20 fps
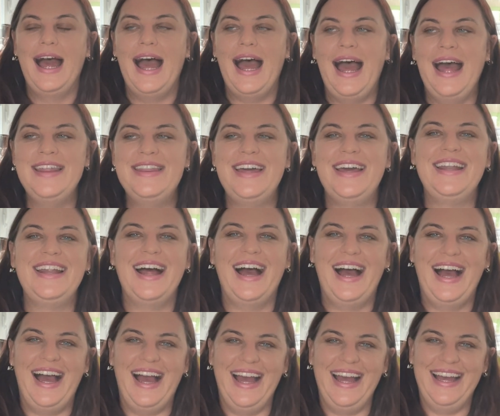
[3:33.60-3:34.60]
then
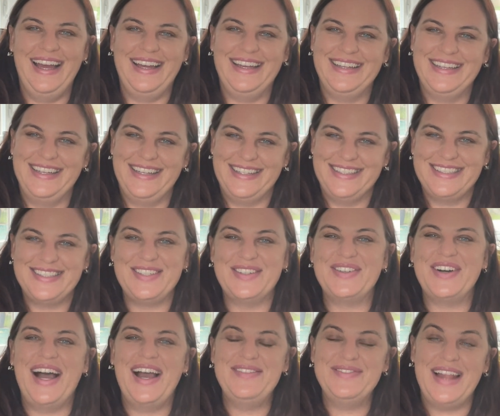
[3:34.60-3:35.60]

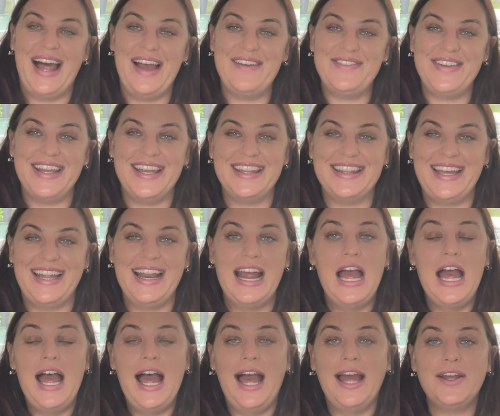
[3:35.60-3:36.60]
so I'm laughing and then
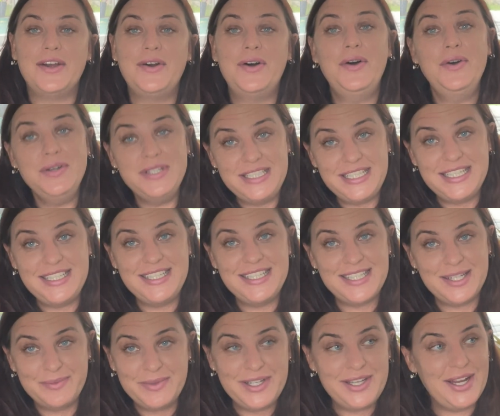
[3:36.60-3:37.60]
I go, "Oh, did
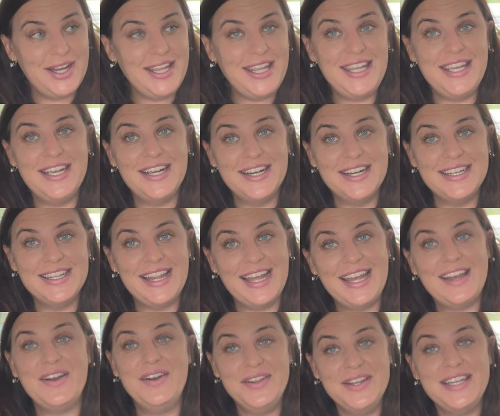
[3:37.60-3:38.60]
someone not hear?
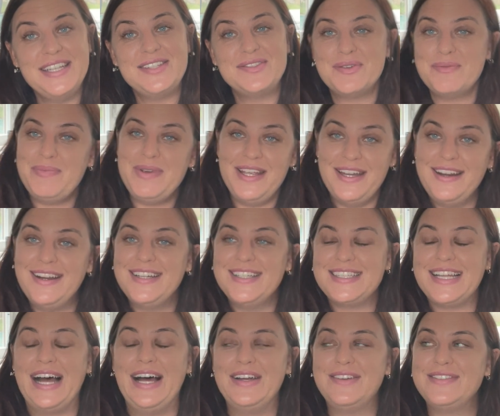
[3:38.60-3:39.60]
Like, oh, let's repeat
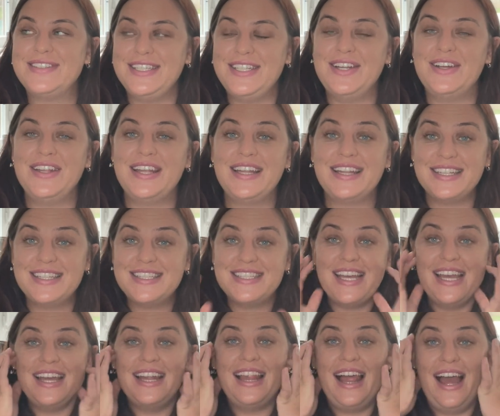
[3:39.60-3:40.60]
ourselves, like let's
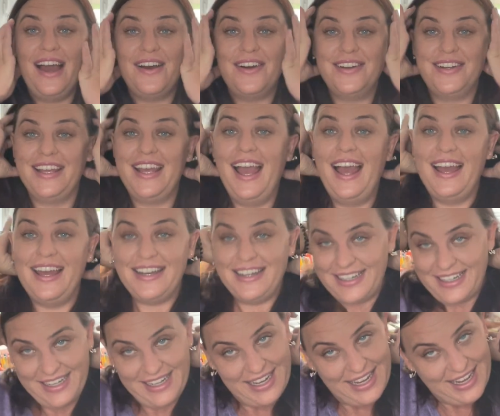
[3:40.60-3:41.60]
say it loud
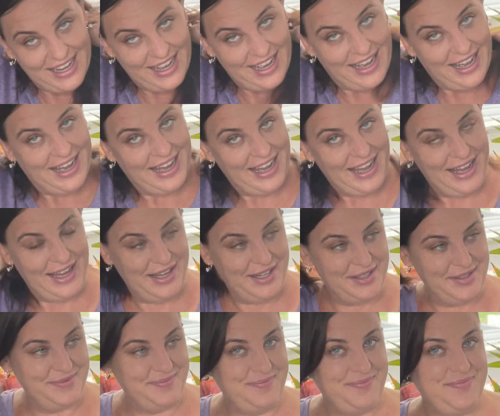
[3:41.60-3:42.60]
again."
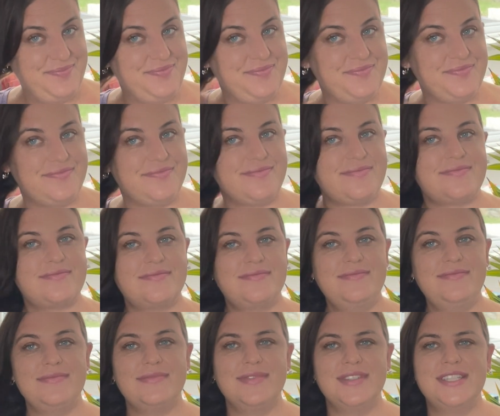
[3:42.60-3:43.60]

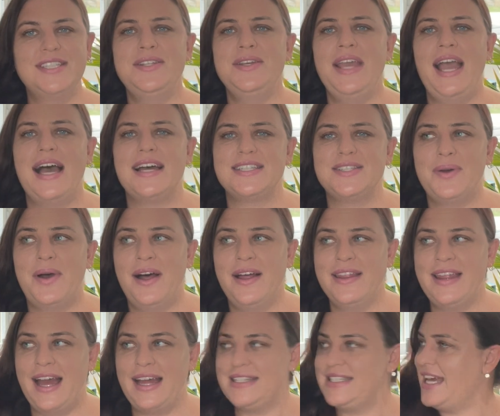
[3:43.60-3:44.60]
So yeah, so all
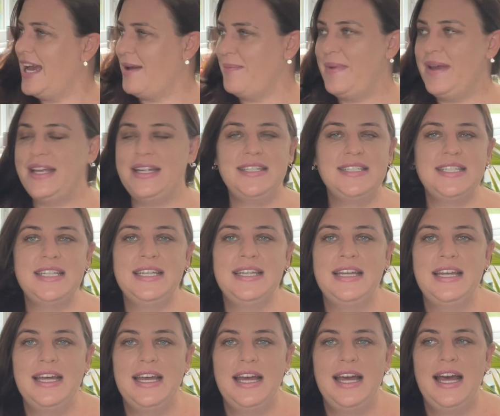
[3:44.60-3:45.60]
that's happened.
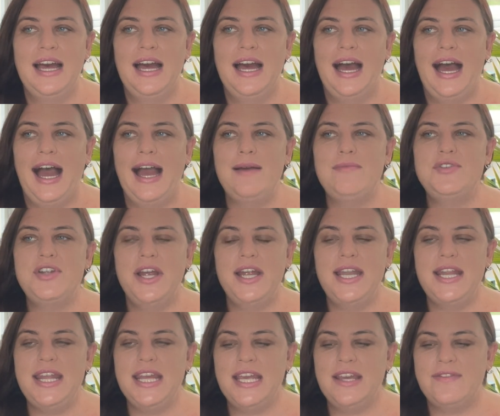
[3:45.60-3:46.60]
I'm trying
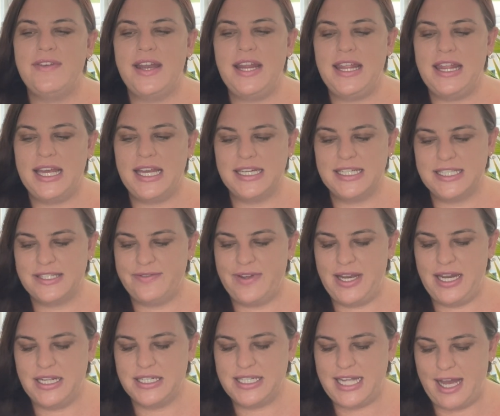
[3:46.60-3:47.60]
to think if anything else
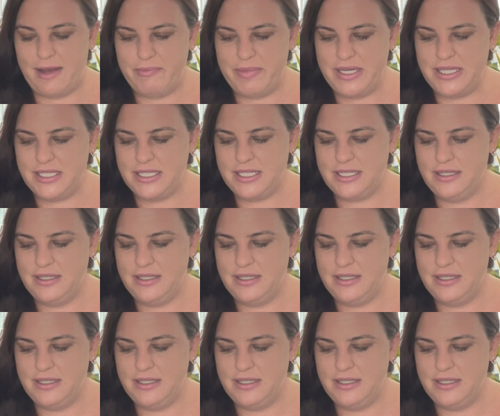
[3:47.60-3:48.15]
funny has happened.